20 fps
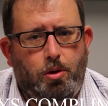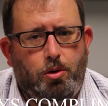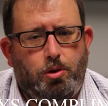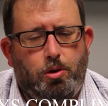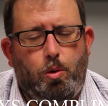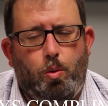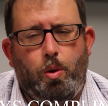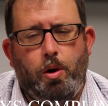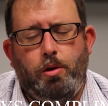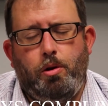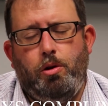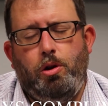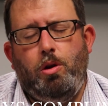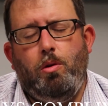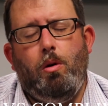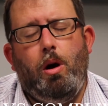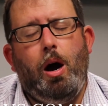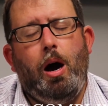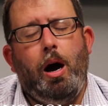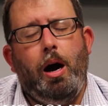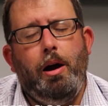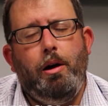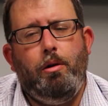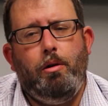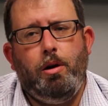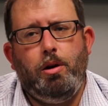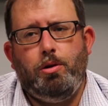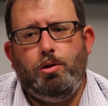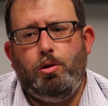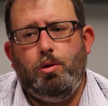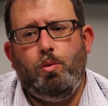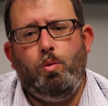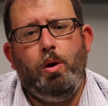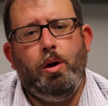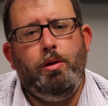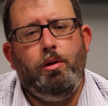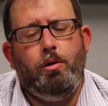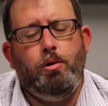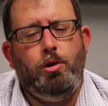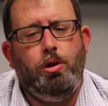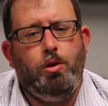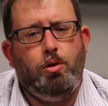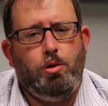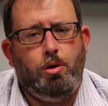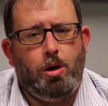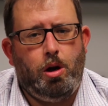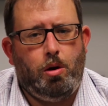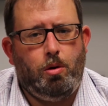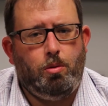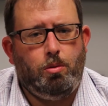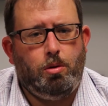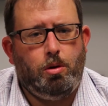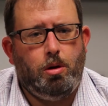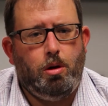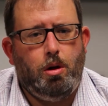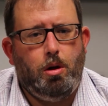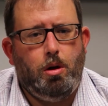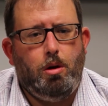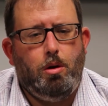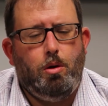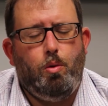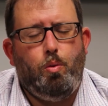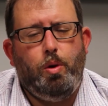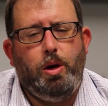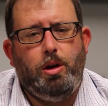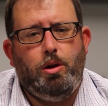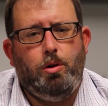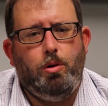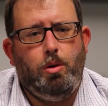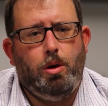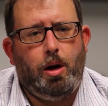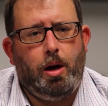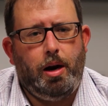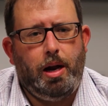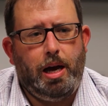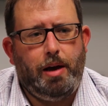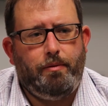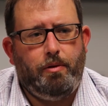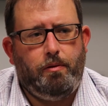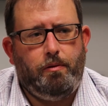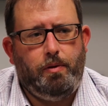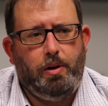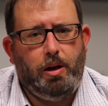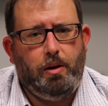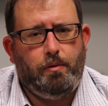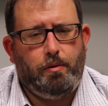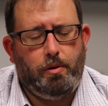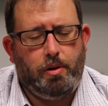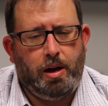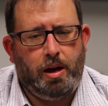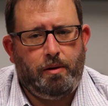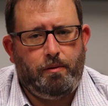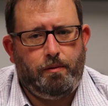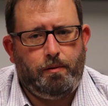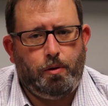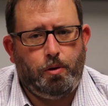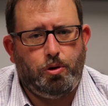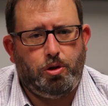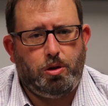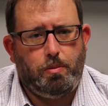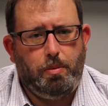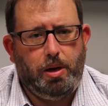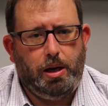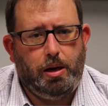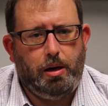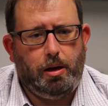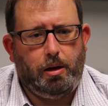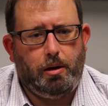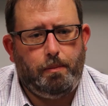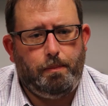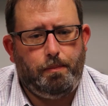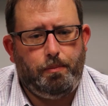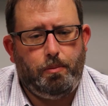So whether you hire us or whether you don't, we do not have a fee for that first meeting.